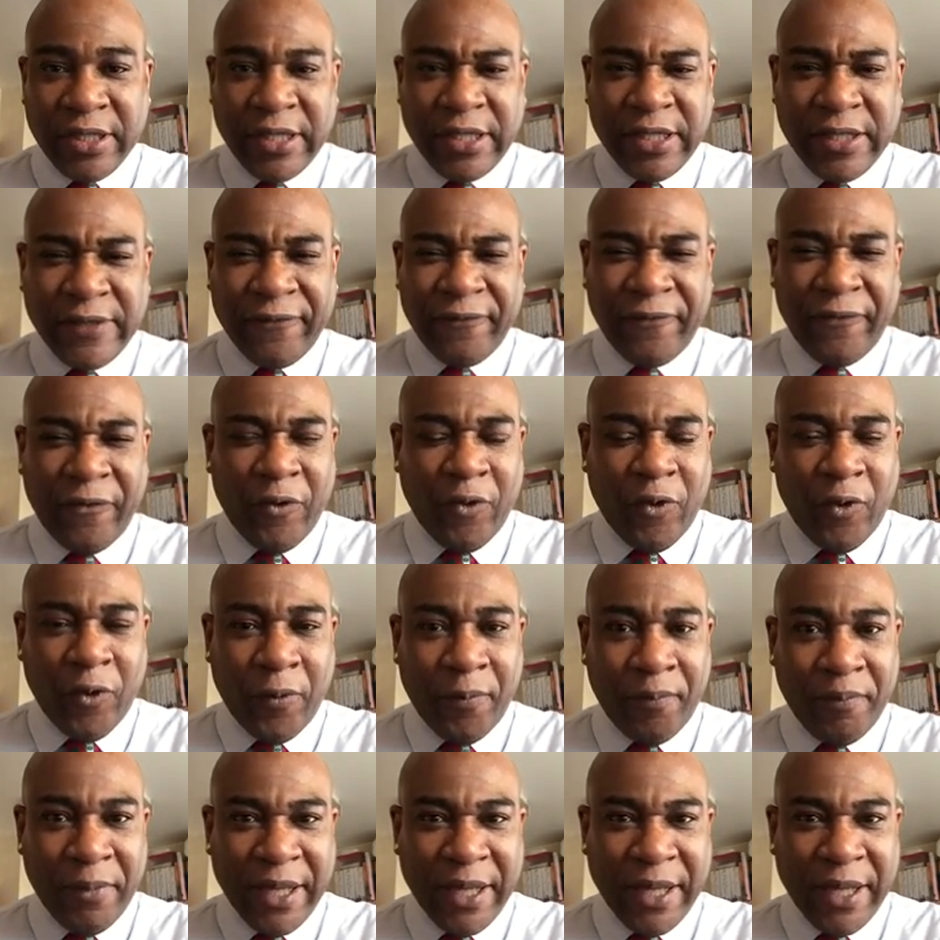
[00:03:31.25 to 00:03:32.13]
It's 4